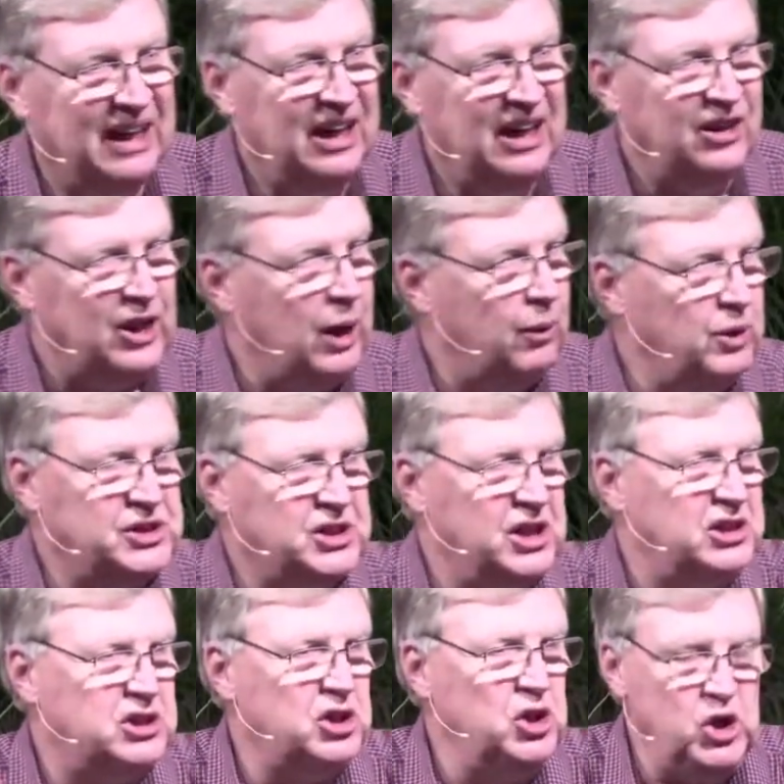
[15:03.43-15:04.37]
There was this
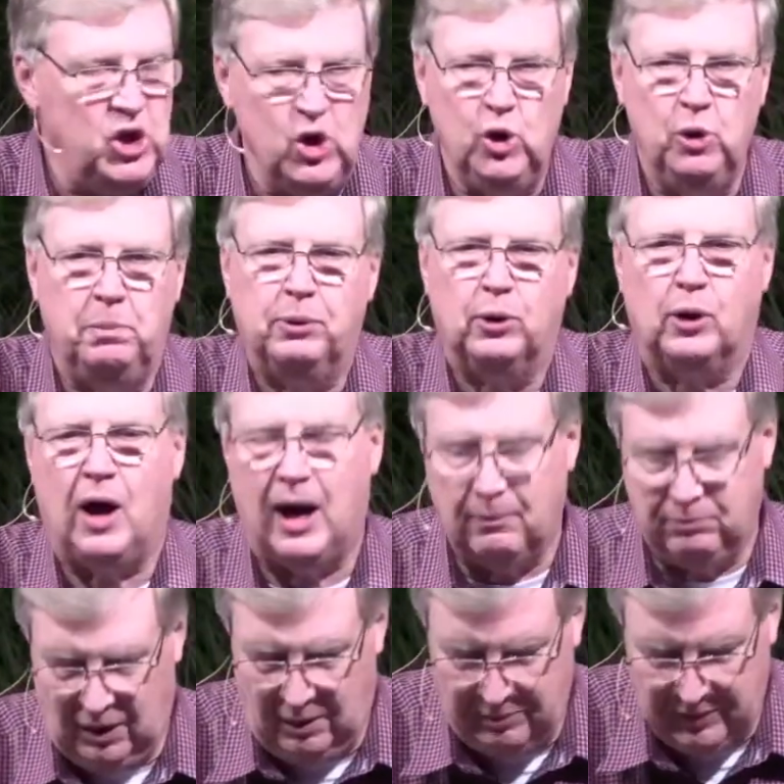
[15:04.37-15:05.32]
new
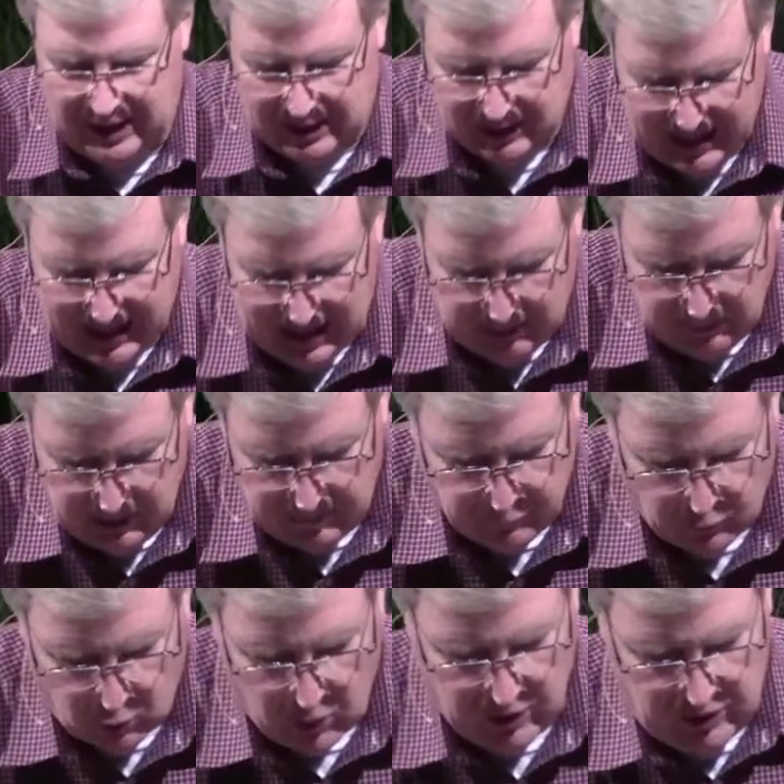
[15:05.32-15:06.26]
problem that lay
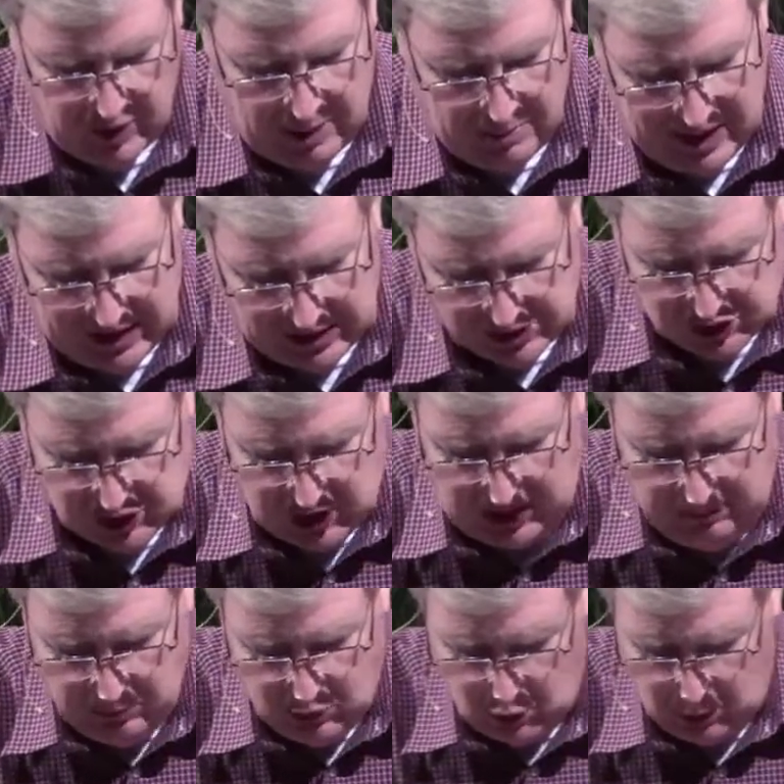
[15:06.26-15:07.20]
before them, and it
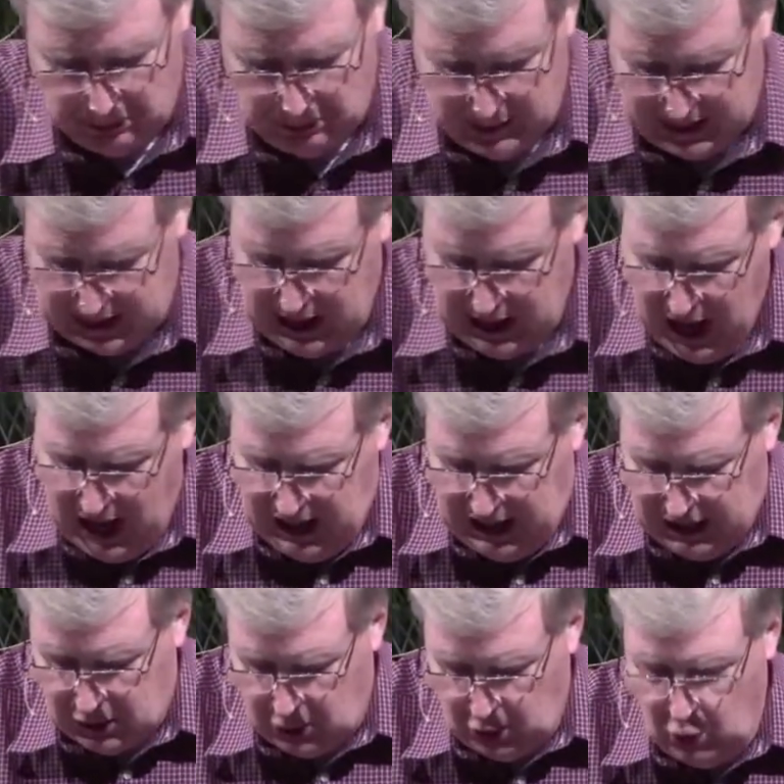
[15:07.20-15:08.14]
seemed too big.
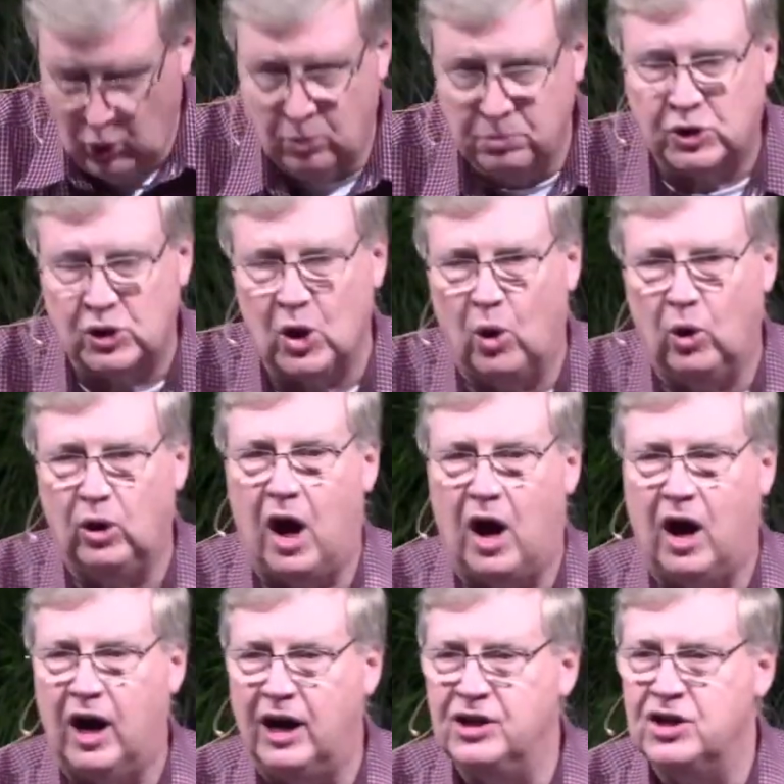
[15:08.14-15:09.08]
It loomed so
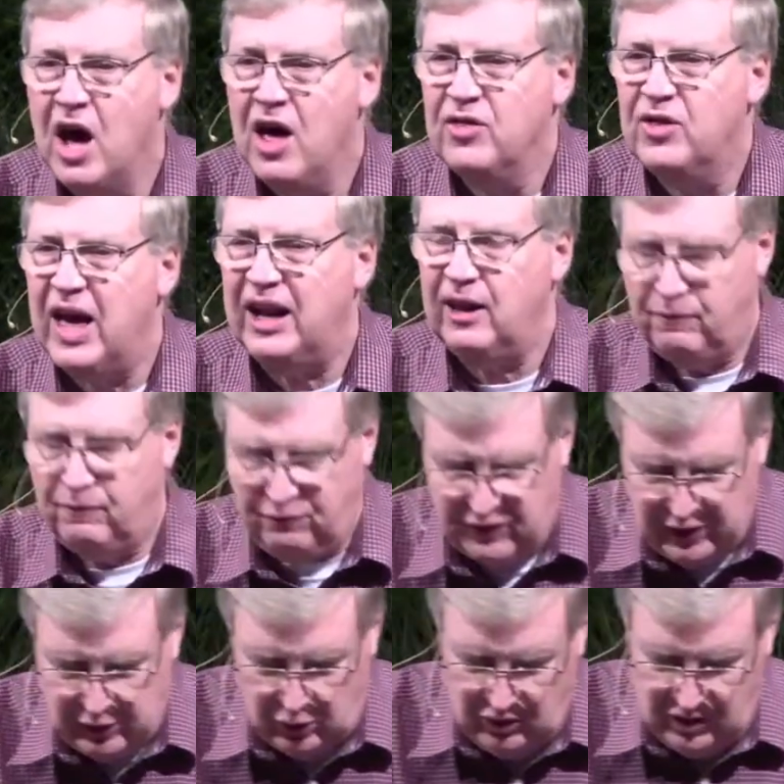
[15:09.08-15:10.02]
large that it
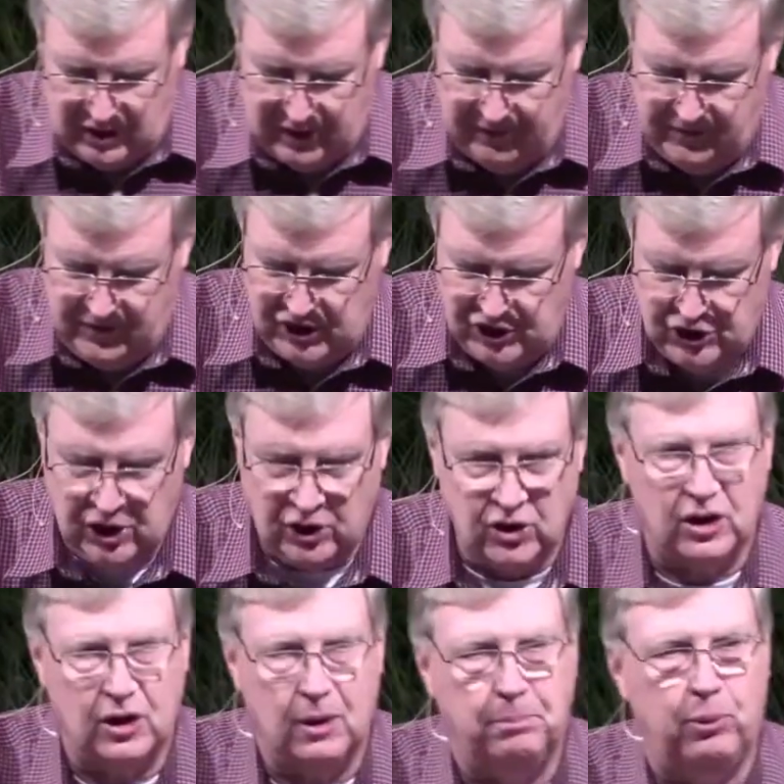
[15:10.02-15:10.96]
filled their vision to
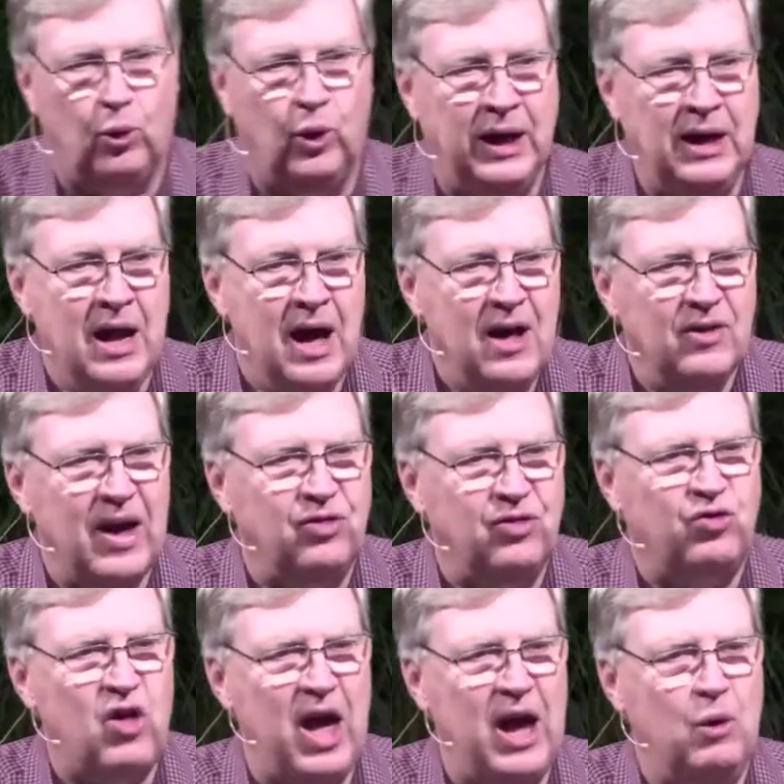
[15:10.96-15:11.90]
the point that
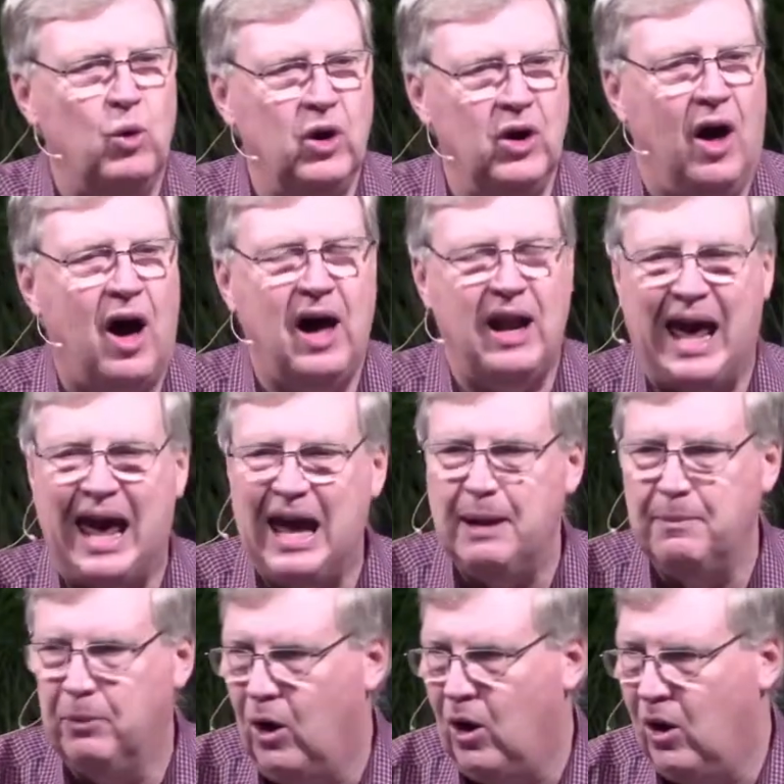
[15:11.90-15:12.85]
they were not
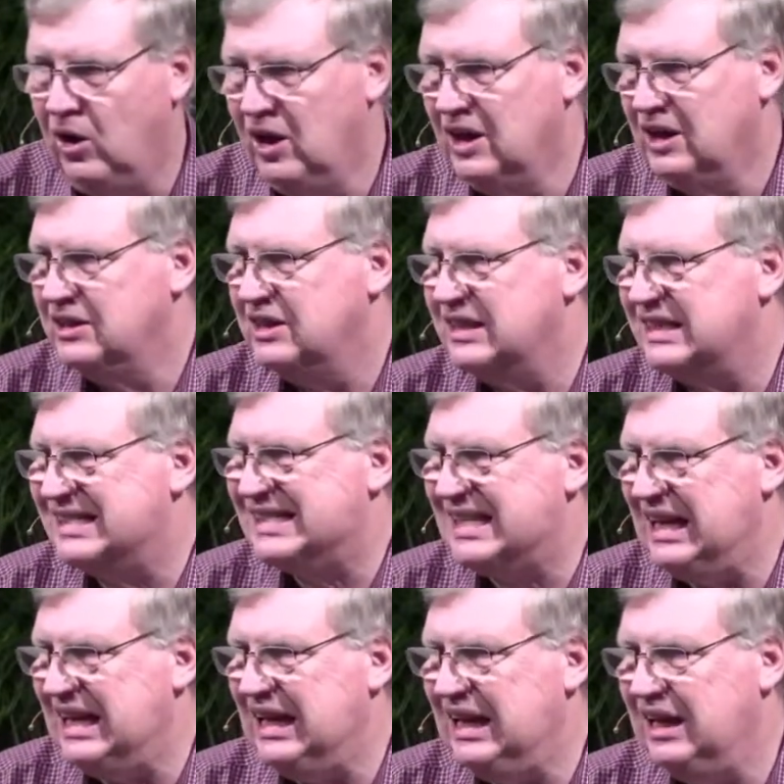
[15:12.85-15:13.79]
able to
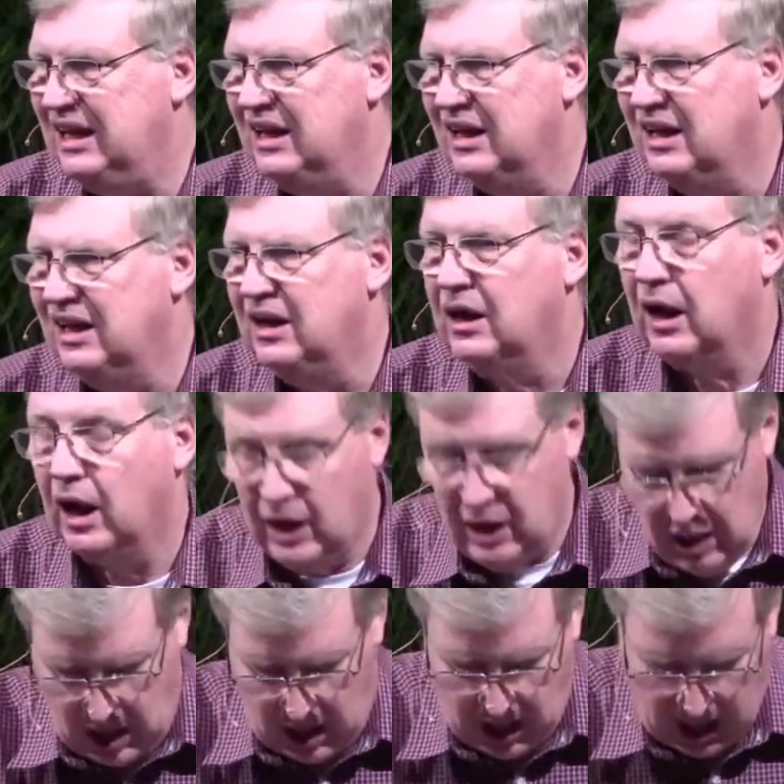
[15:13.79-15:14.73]
see
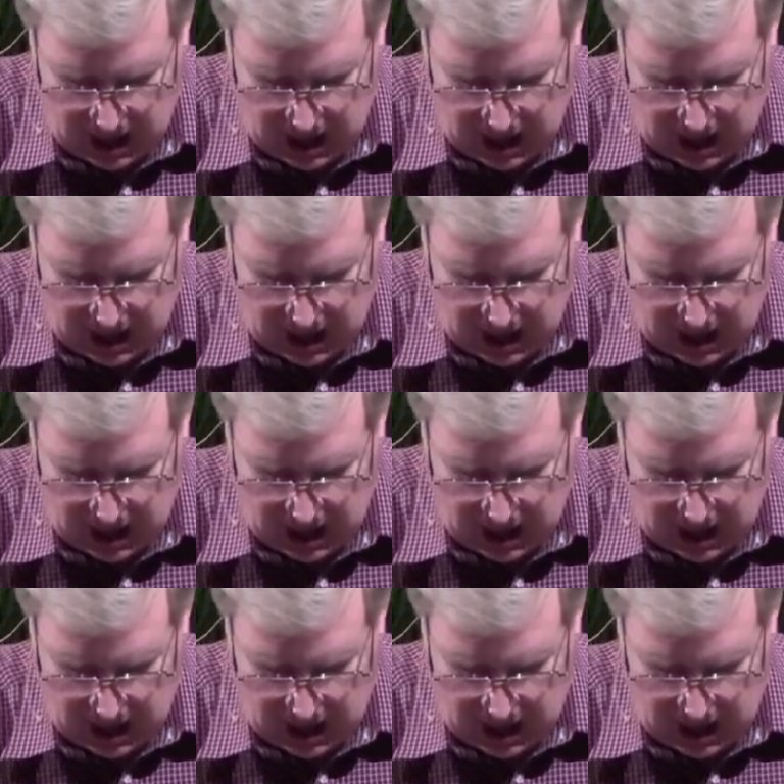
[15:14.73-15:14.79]
God.